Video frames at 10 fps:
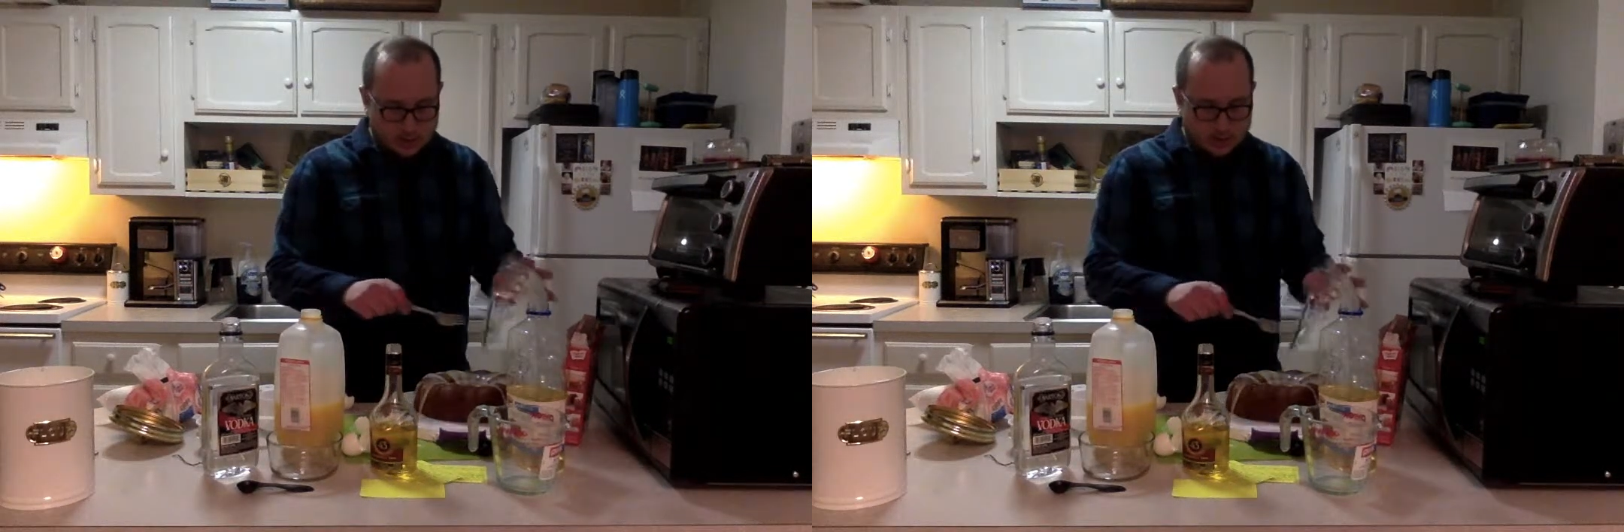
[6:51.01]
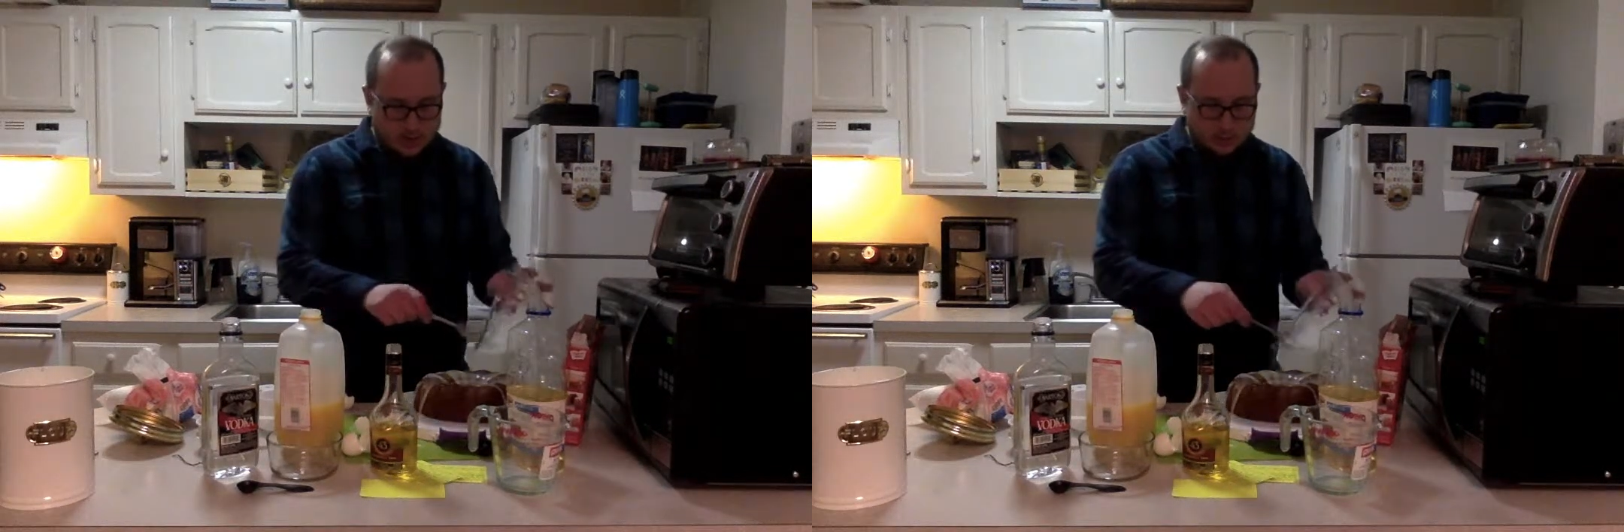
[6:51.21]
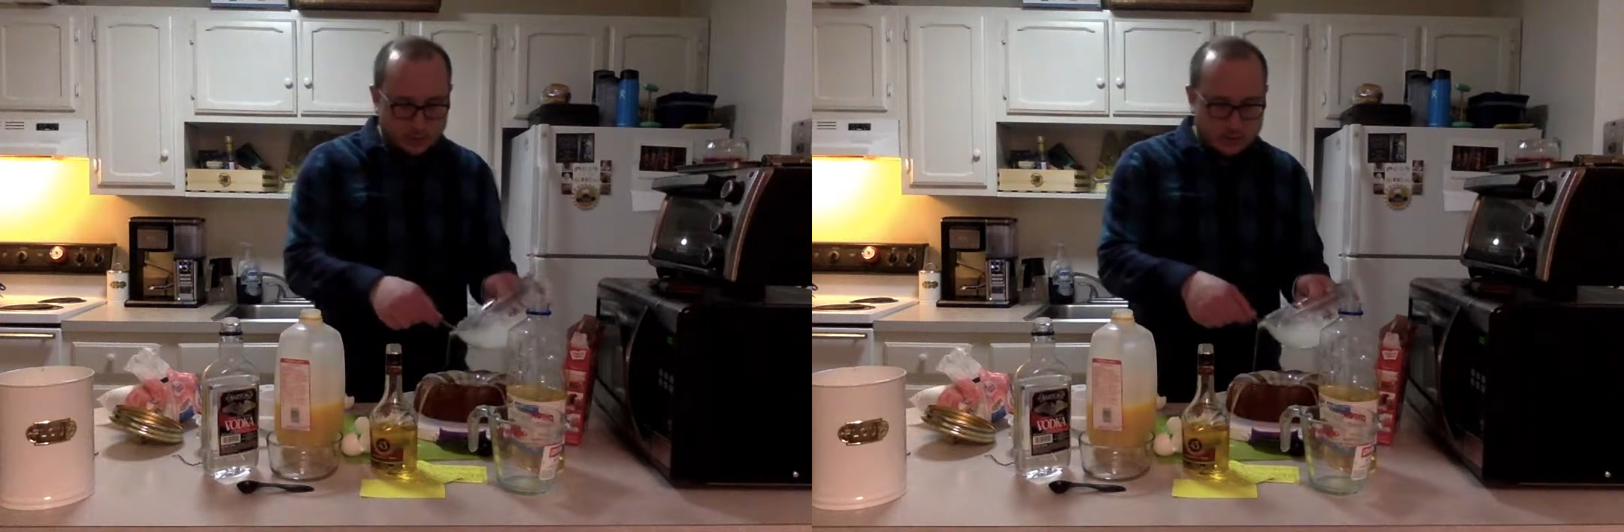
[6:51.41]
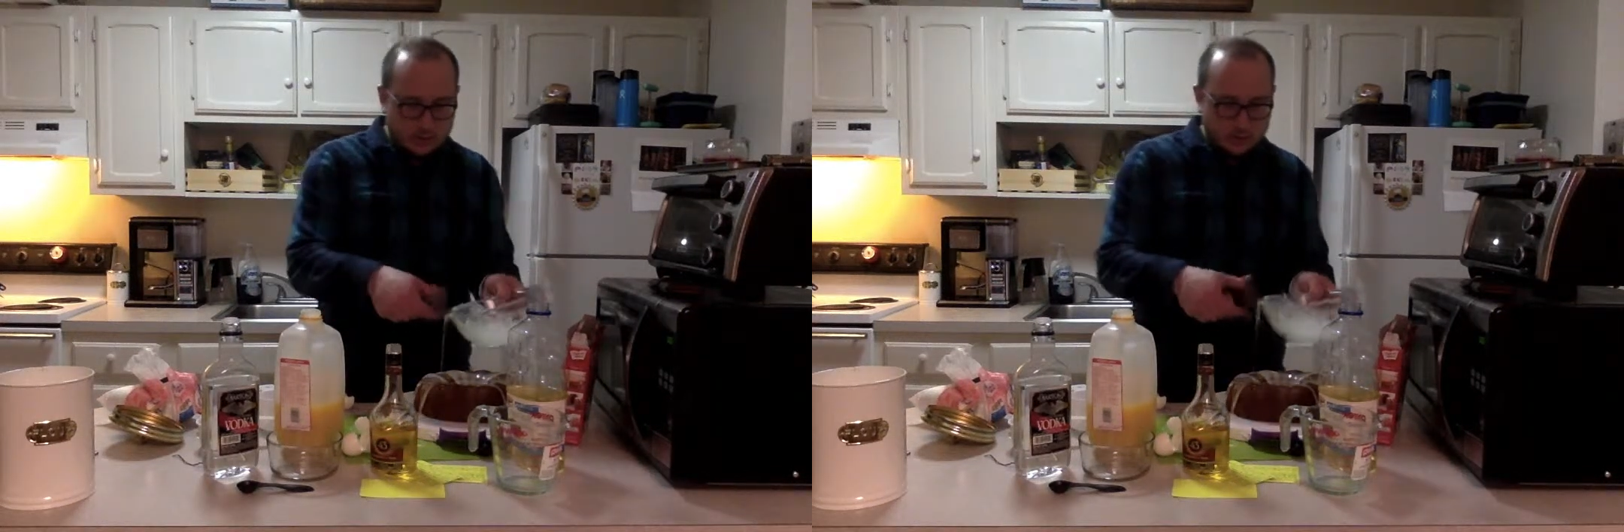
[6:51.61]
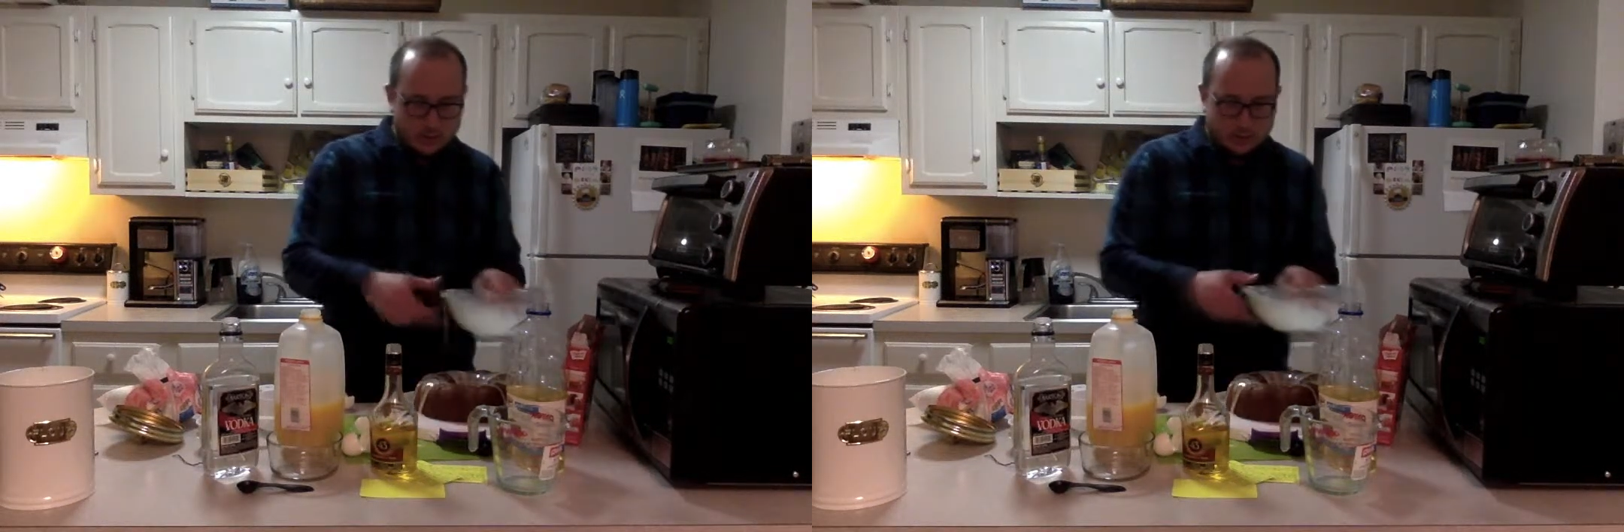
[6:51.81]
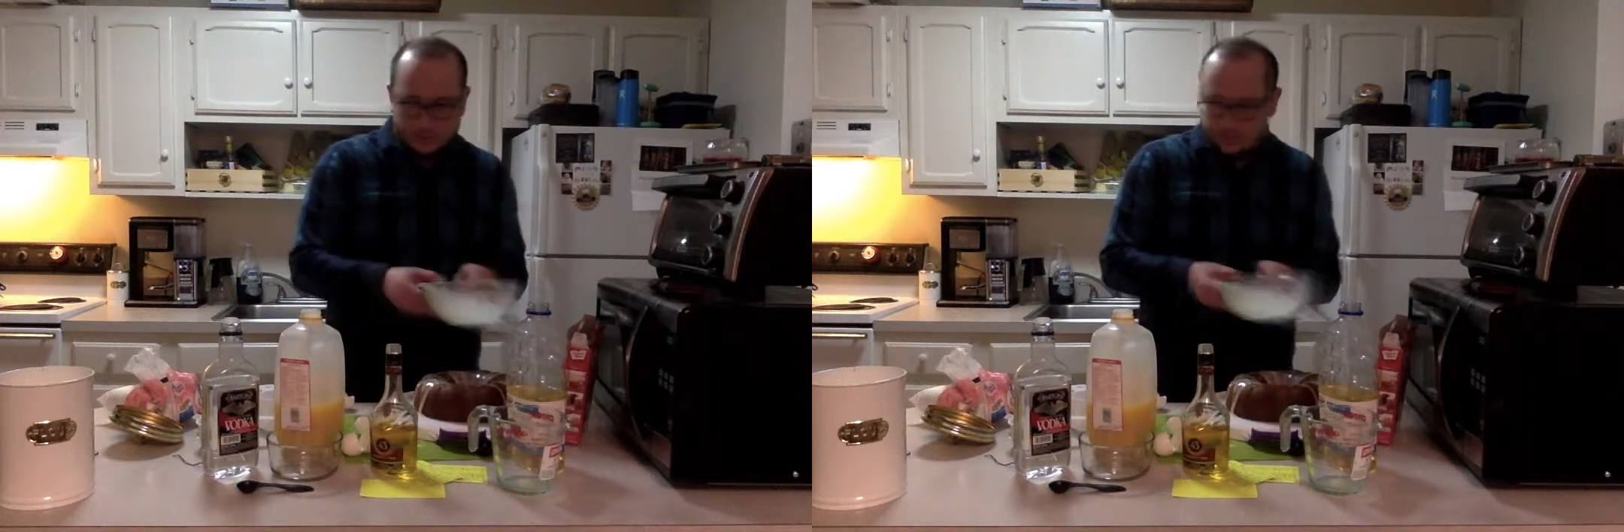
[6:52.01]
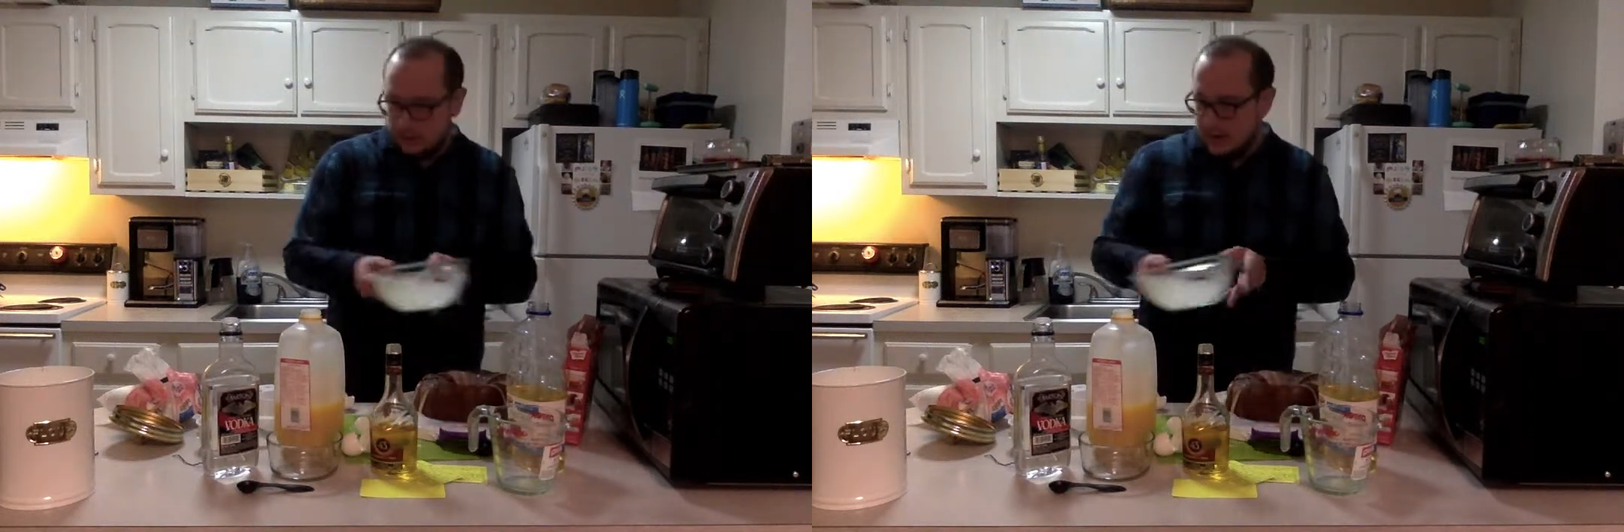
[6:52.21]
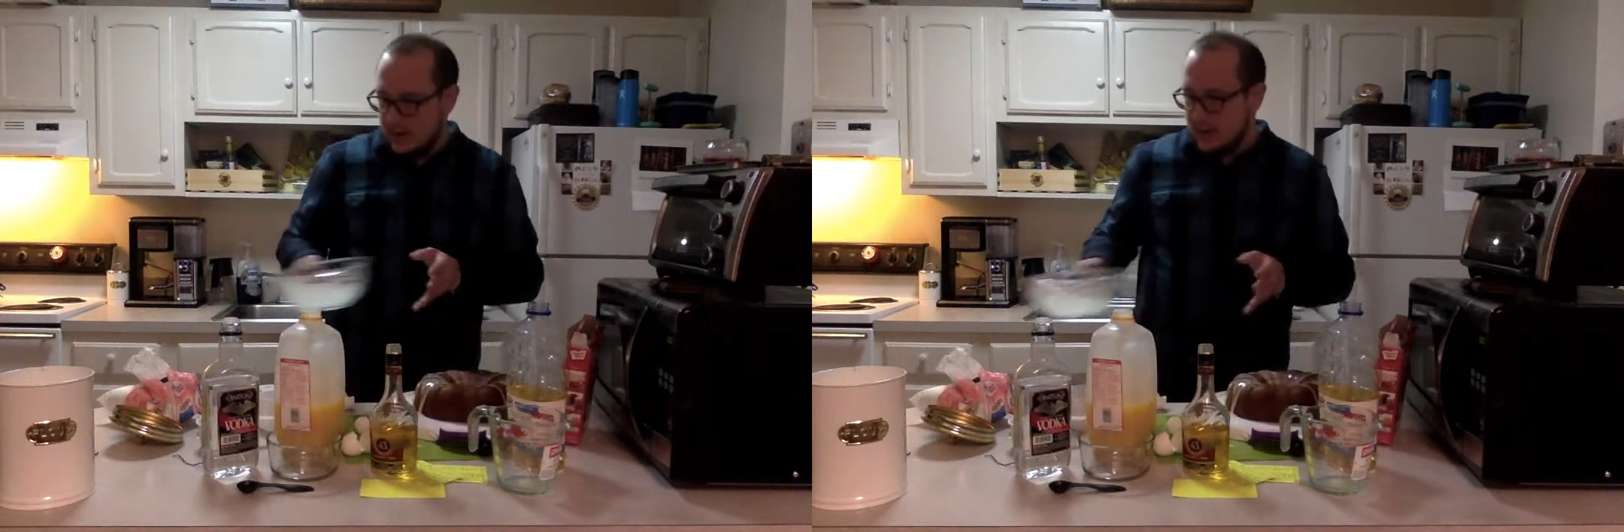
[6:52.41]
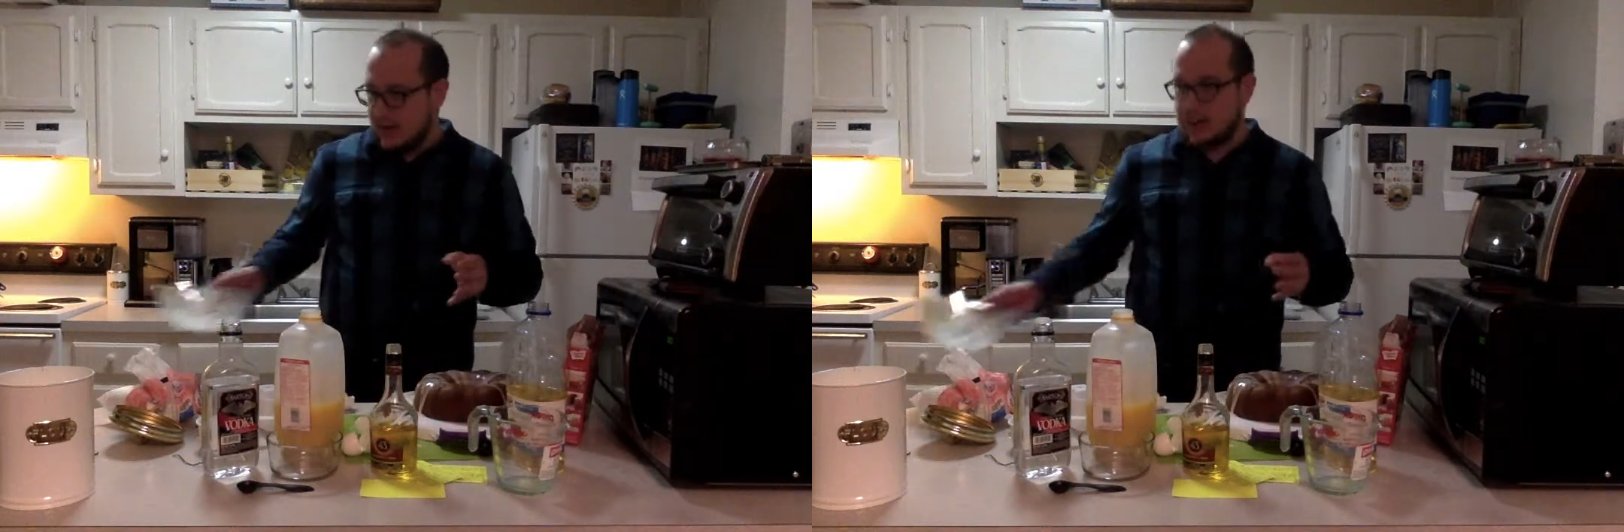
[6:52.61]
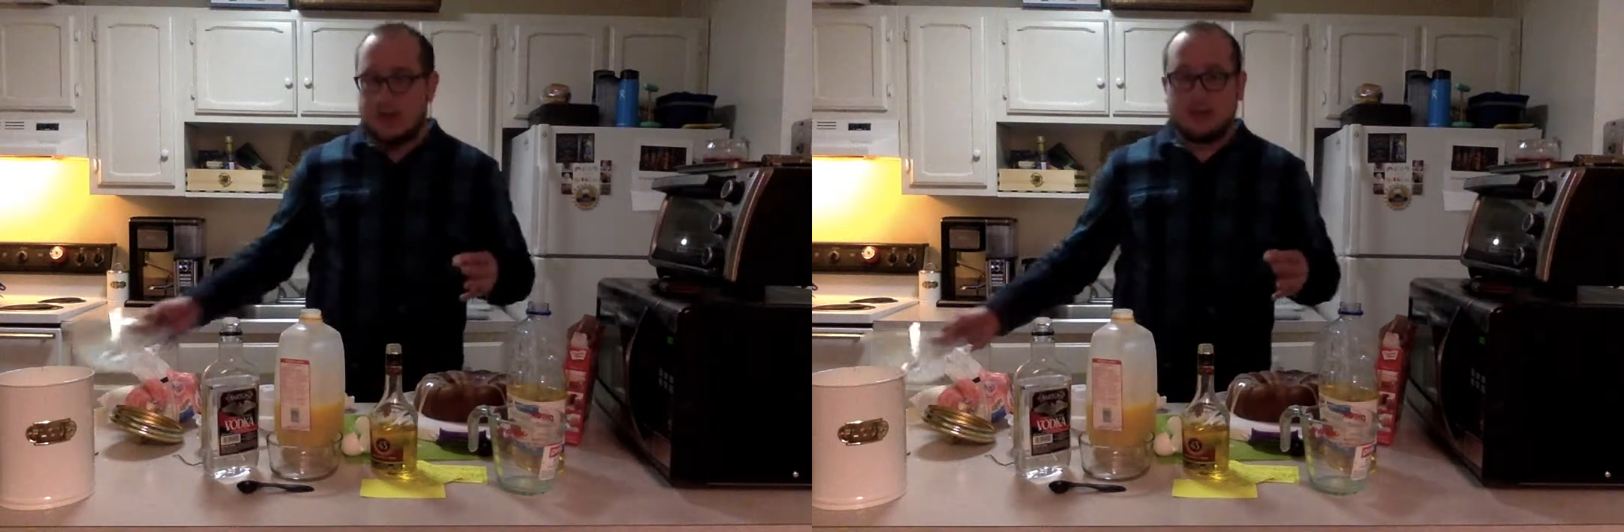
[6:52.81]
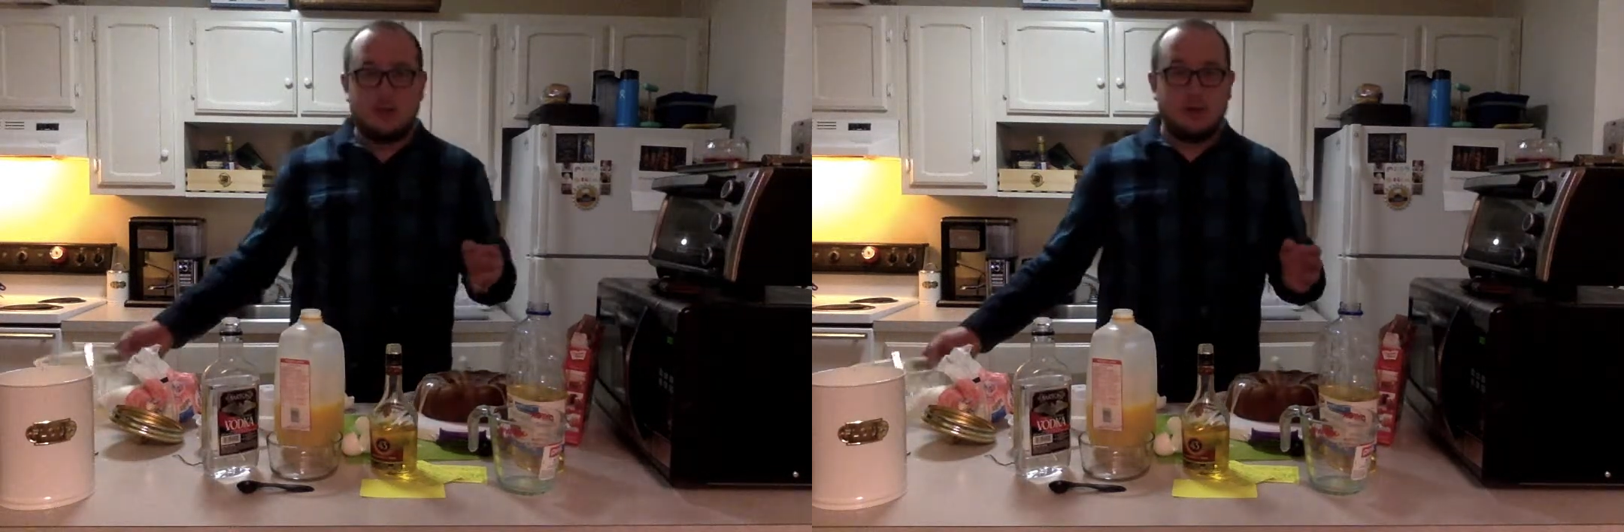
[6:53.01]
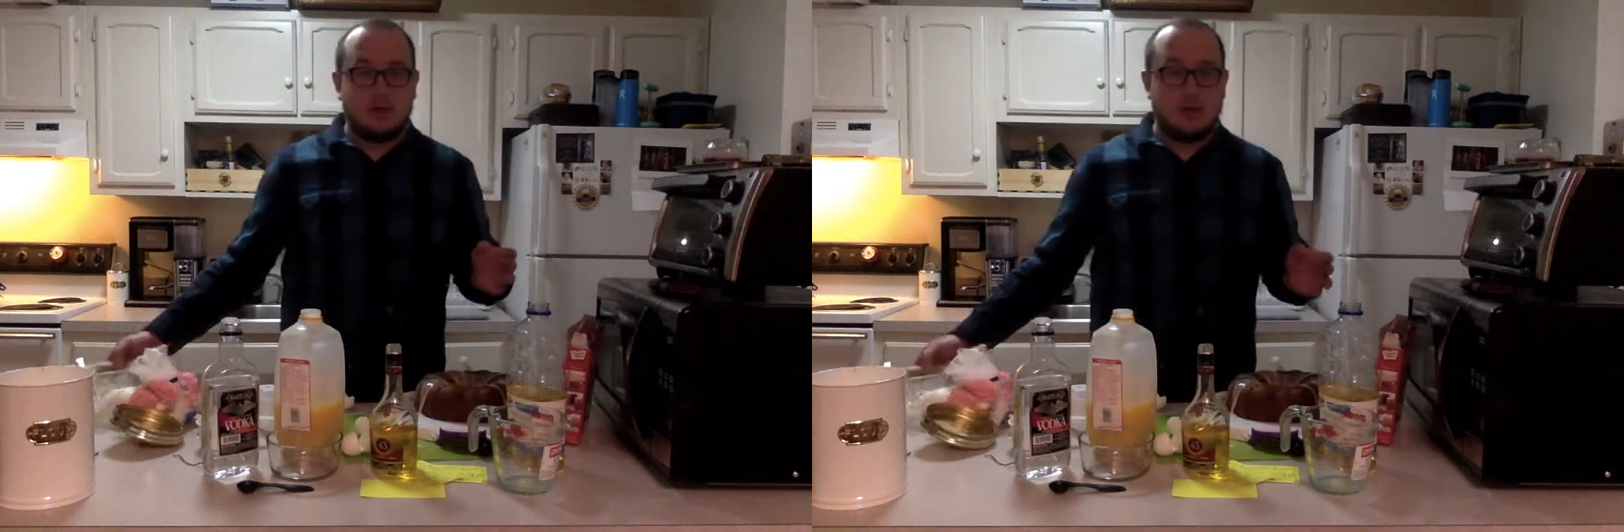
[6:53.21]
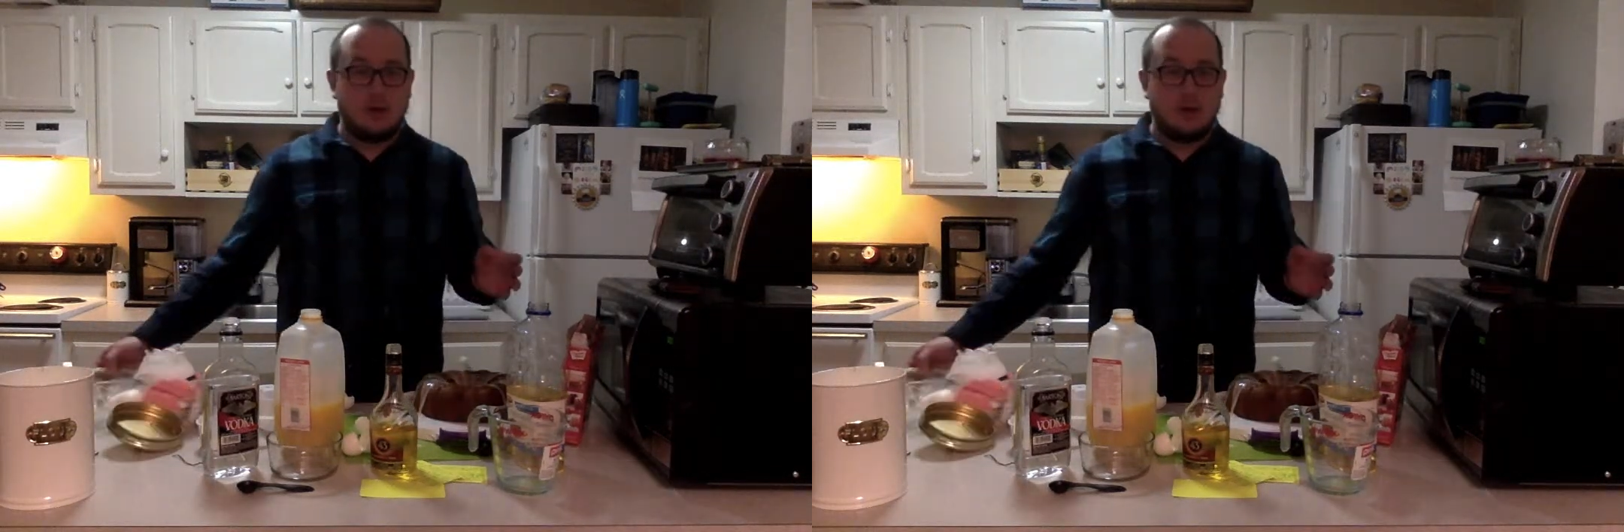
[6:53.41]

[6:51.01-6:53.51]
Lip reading: at room temperature. And that is how you make